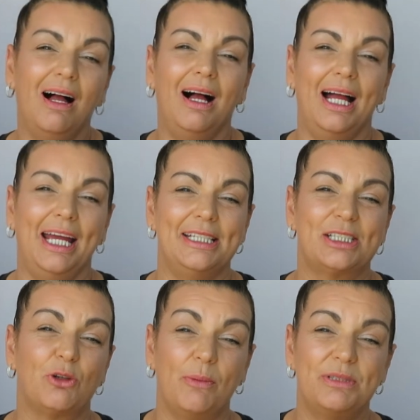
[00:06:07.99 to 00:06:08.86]
I
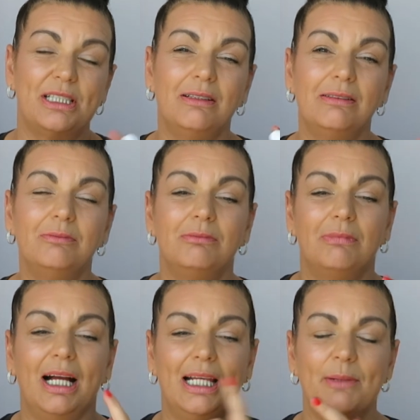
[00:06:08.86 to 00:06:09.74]
scrubbed
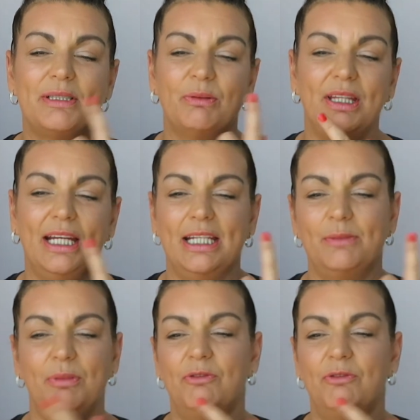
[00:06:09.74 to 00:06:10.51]
my lips with it